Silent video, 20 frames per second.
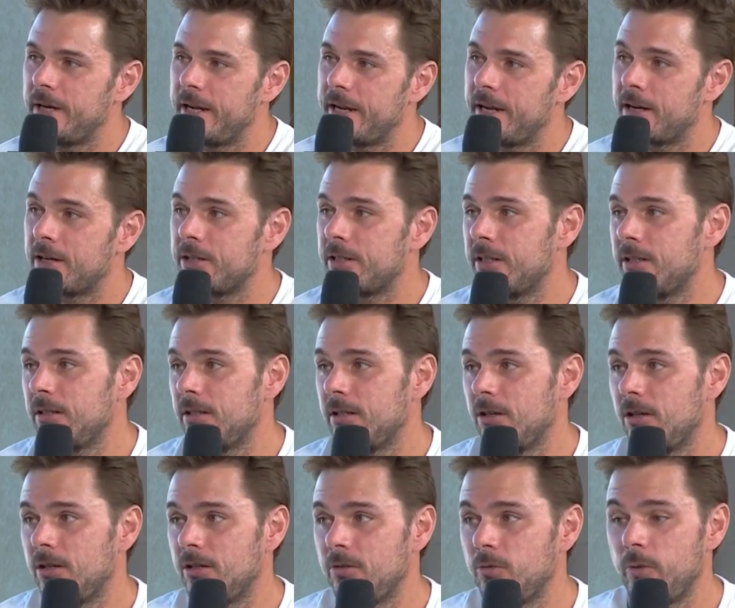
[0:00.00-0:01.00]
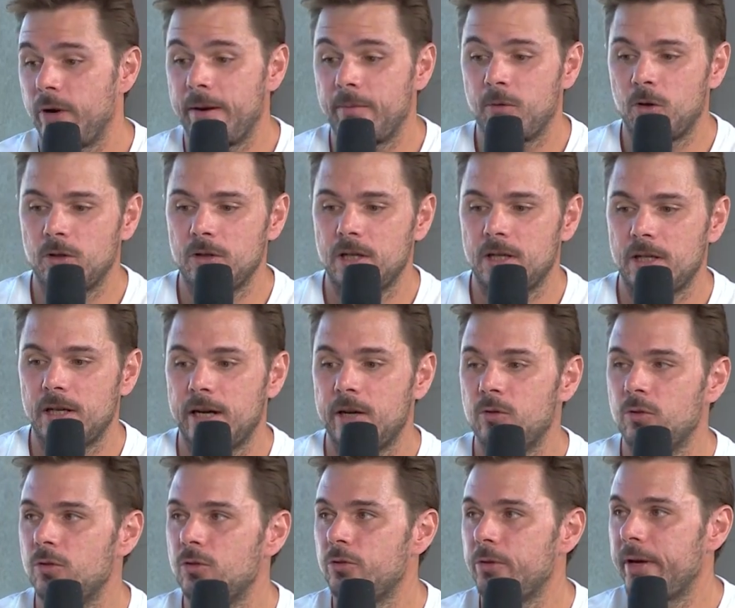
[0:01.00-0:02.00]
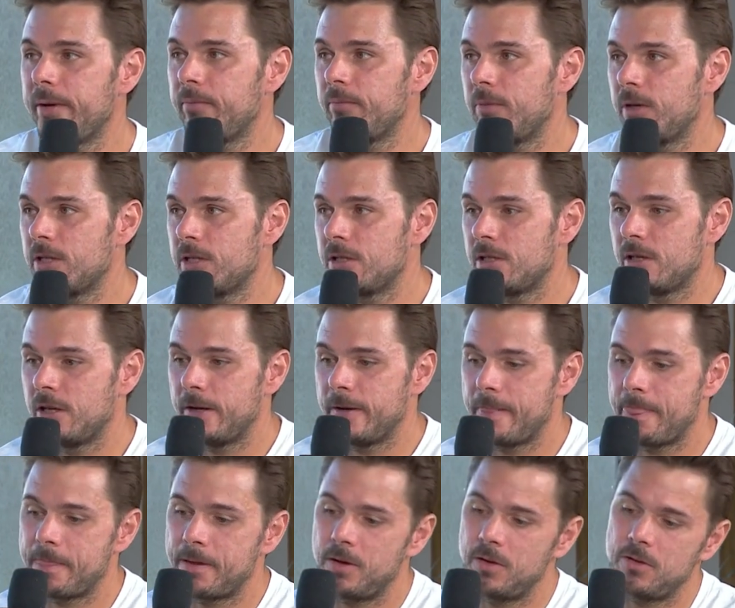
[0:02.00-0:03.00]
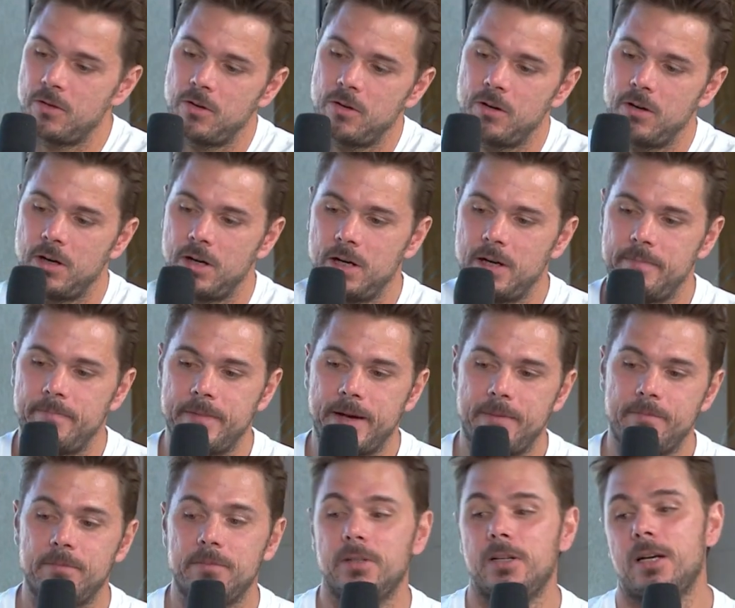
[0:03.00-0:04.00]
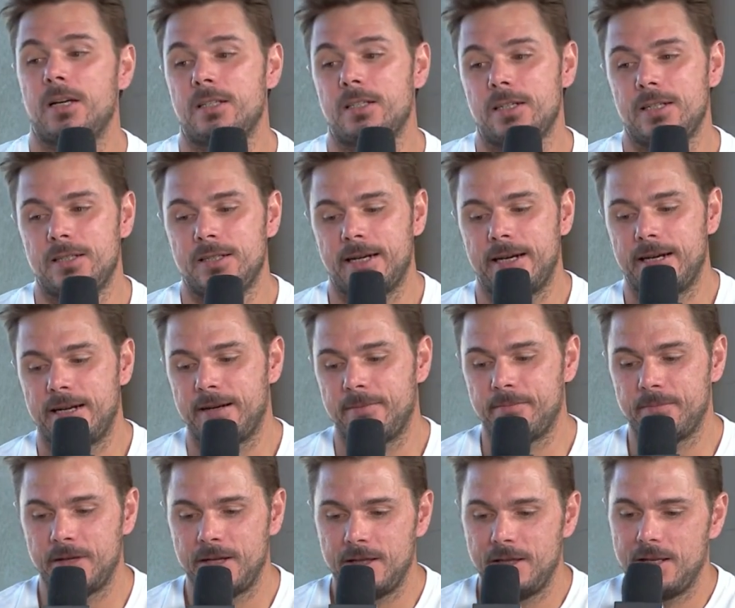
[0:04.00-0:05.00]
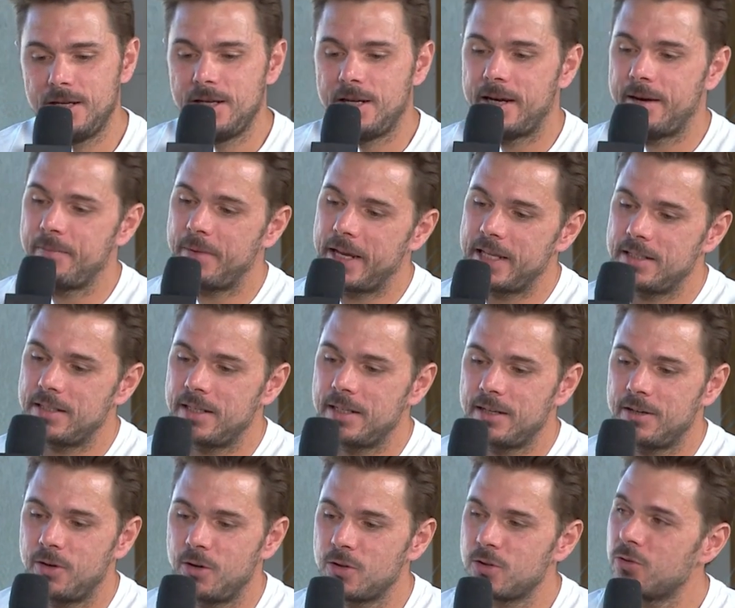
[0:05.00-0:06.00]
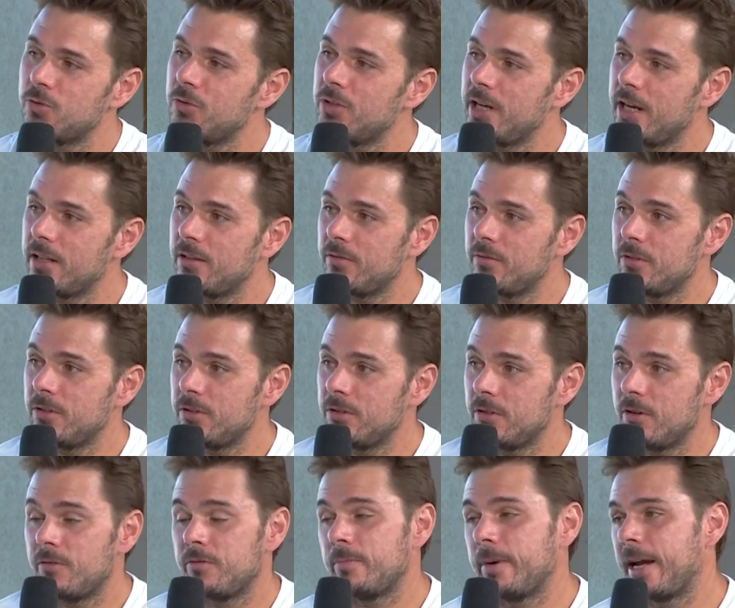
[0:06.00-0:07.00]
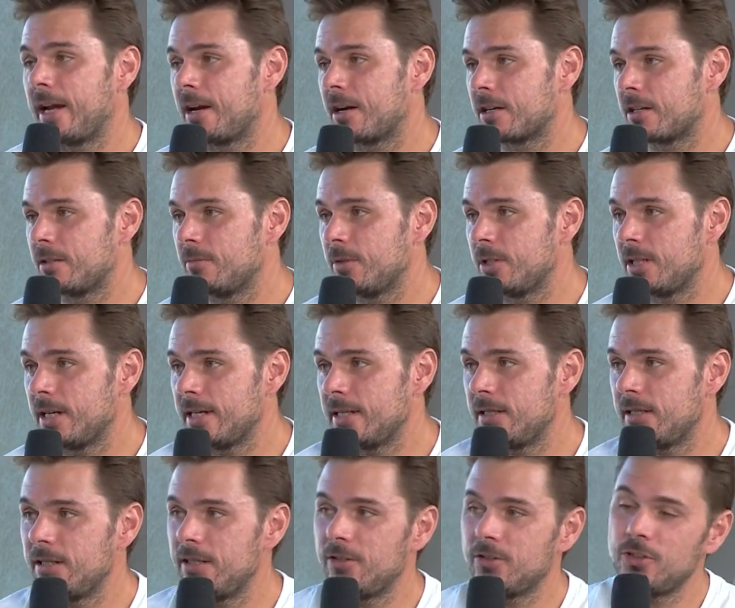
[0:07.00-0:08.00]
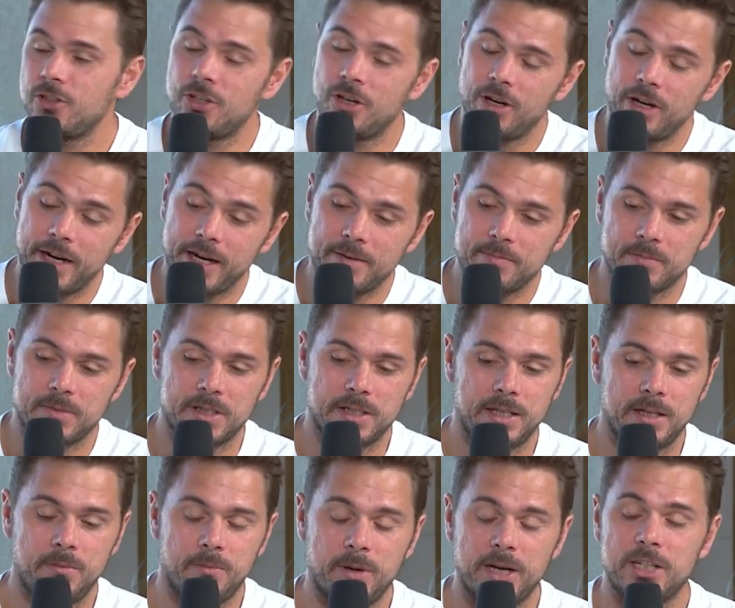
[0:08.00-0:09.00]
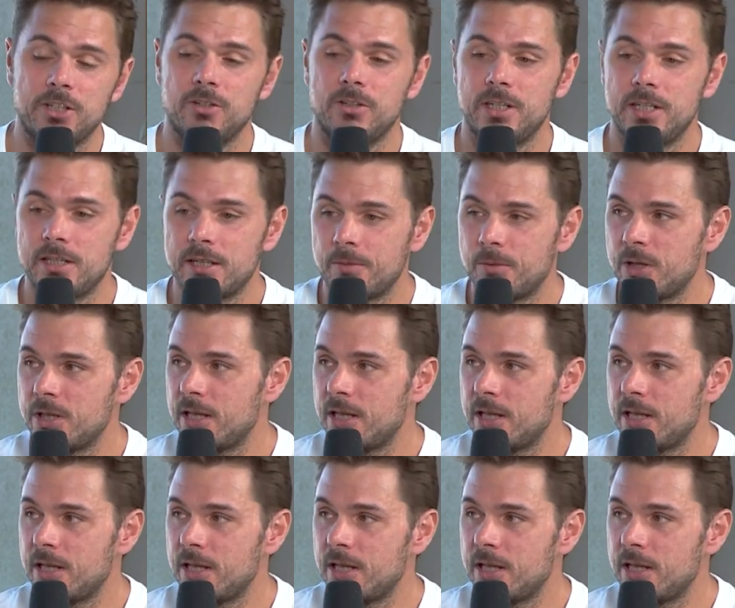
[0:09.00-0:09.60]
in my career, uh, way more than I could dream. But uh, you know, I'm, I'm, as I said, I'm, I'm getting close to the end of the of my career. But I still enjoy. I'm still passionate